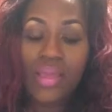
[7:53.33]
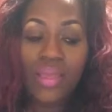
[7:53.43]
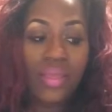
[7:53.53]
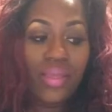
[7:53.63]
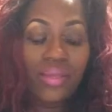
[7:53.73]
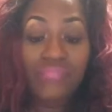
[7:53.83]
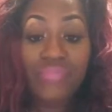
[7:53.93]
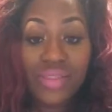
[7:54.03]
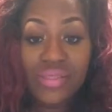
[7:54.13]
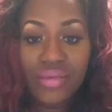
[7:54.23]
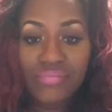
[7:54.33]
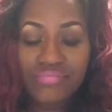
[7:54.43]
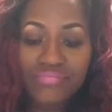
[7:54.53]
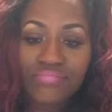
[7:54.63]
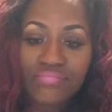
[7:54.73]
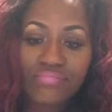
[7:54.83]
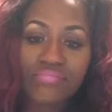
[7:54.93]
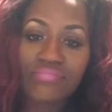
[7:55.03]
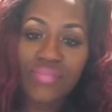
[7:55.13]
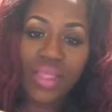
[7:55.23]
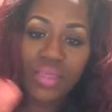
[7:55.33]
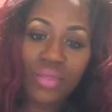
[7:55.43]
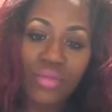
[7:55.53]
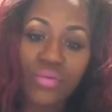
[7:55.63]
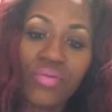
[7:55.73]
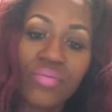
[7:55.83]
And that's it. Thank you.